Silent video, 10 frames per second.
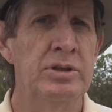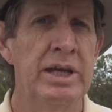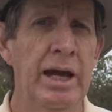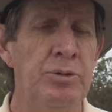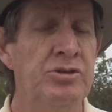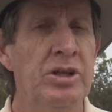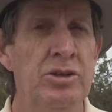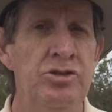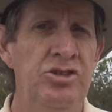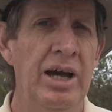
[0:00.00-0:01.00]
cameras
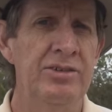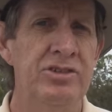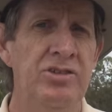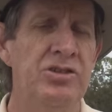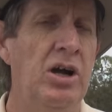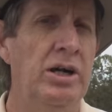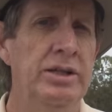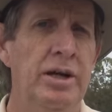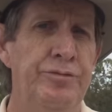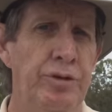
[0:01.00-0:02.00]
just designed
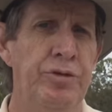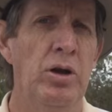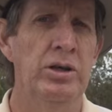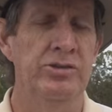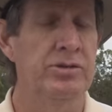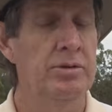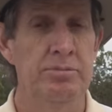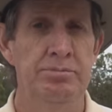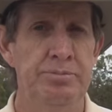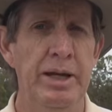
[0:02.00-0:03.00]
for vloggers,
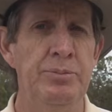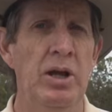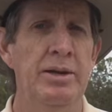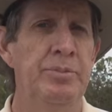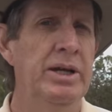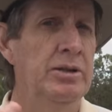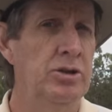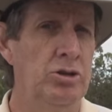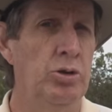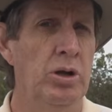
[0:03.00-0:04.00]
people like me
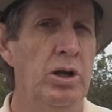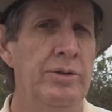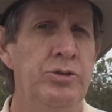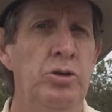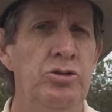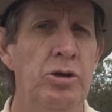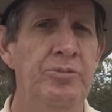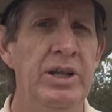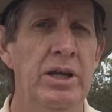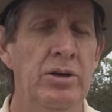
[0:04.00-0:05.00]
that do a lot of YouTube
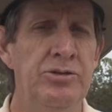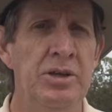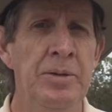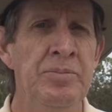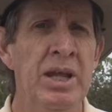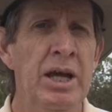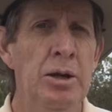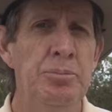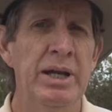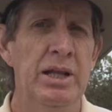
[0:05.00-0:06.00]
videos,
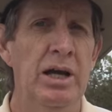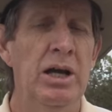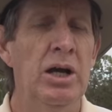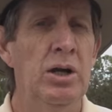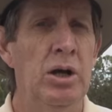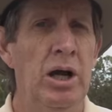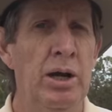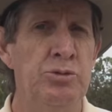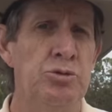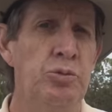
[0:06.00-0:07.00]
but
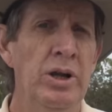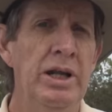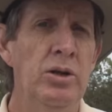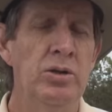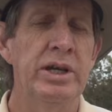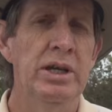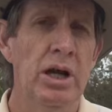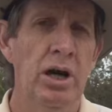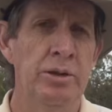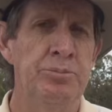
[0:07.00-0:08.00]
I was really looking
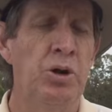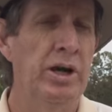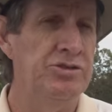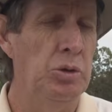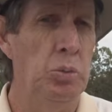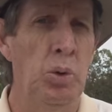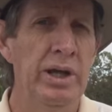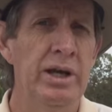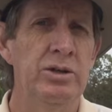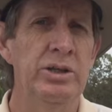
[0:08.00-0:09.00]
on price,
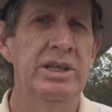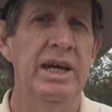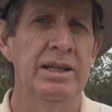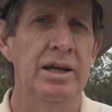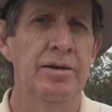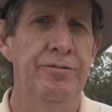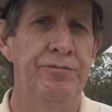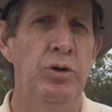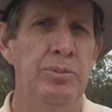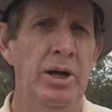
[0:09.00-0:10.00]
what I could get
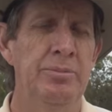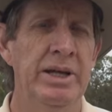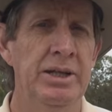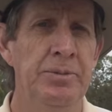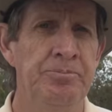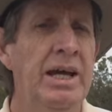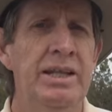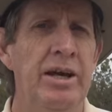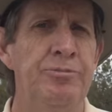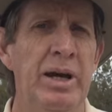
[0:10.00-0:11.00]
for my money.
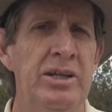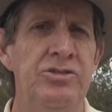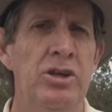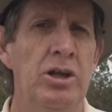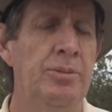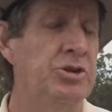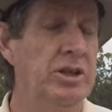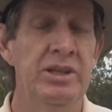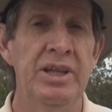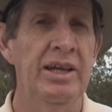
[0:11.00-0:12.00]
Now, if money is not an option,
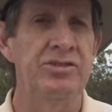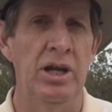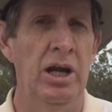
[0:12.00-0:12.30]
there's a